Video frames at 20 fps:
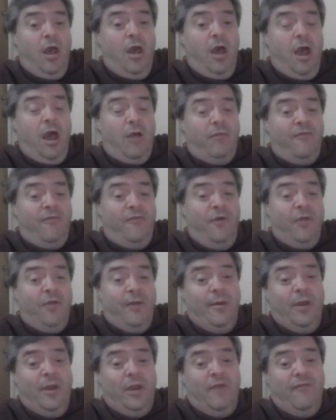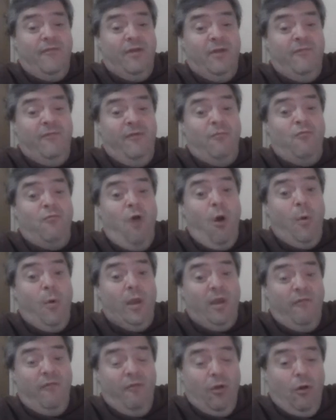And first I'm lucky for
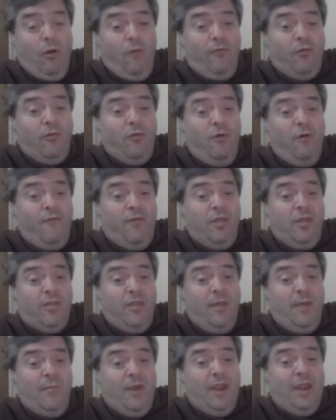Warwick, I forgot my 12th of December.